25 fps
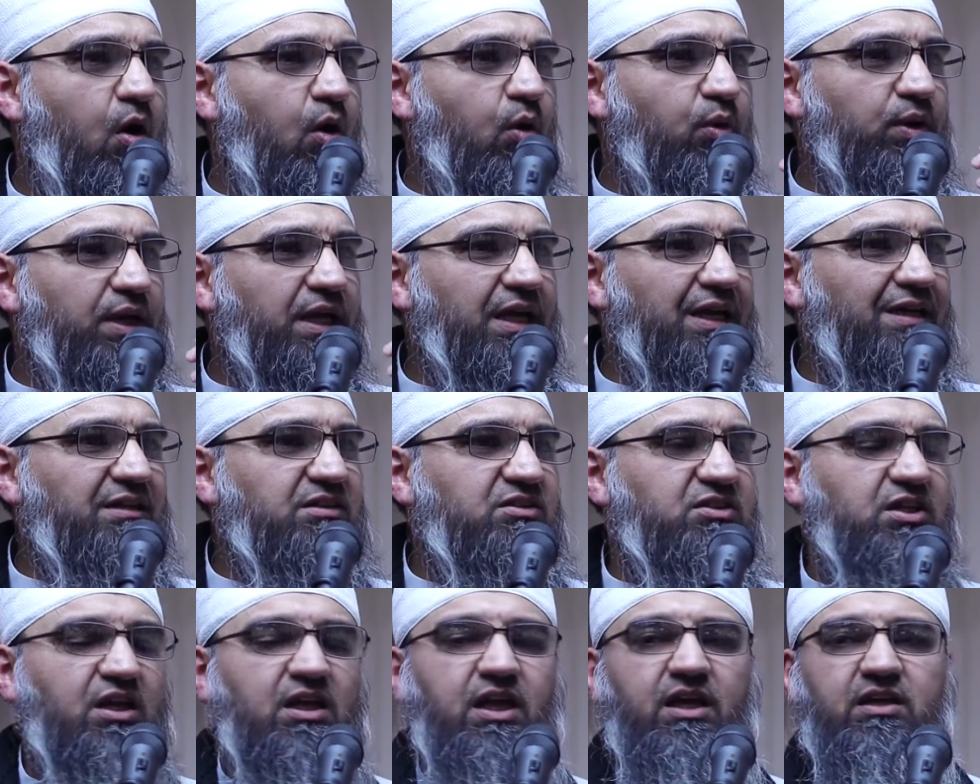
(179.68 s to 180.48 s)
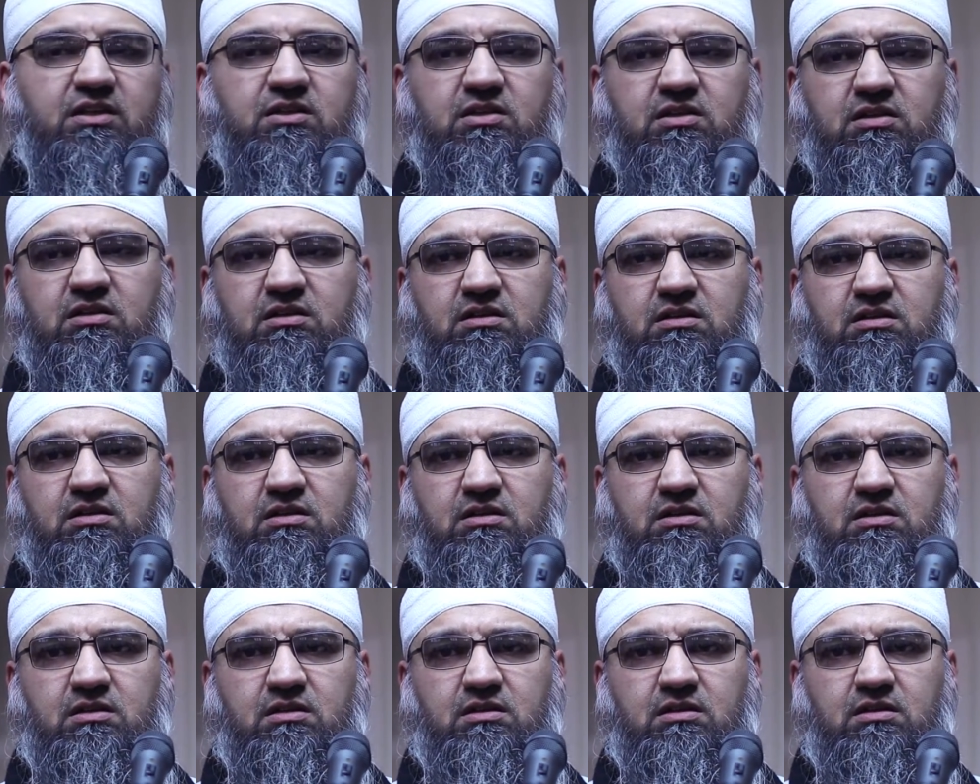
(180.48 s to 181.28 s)
own intellect,
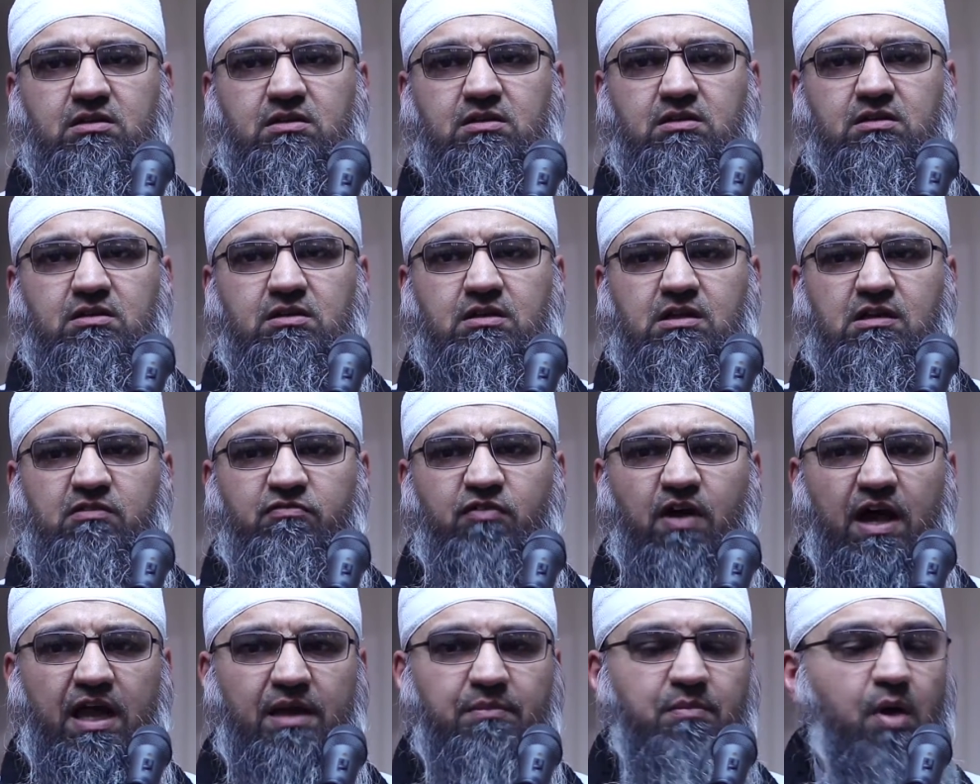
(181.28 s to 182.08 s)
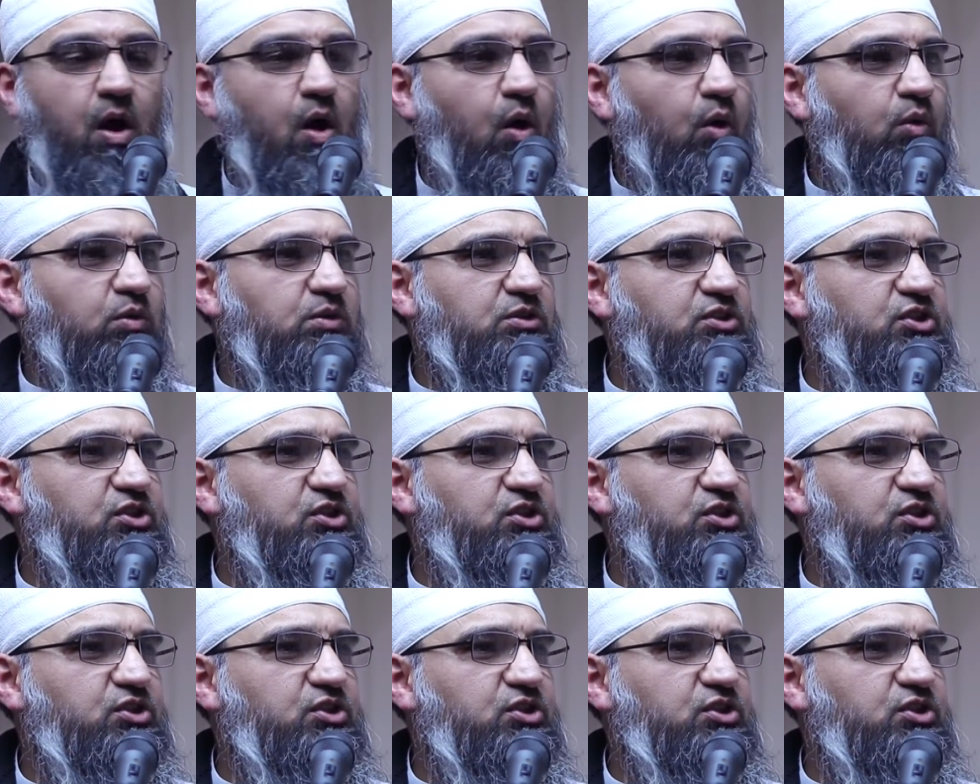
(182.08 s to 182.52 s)
via my own